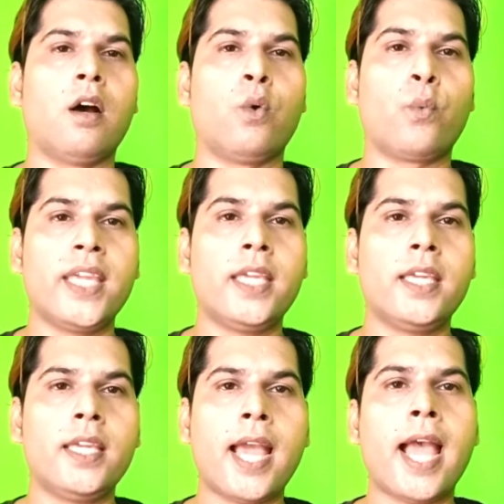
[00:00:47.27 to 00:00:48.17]

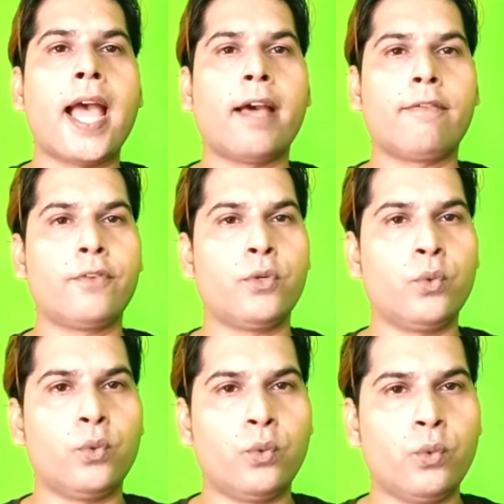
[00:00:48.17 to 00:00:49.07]
we have
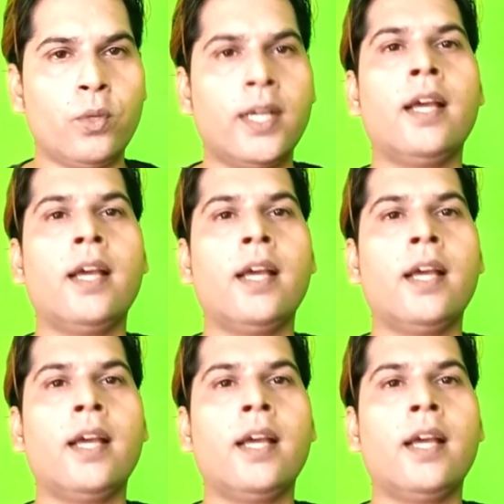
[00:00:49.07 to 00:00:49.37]
to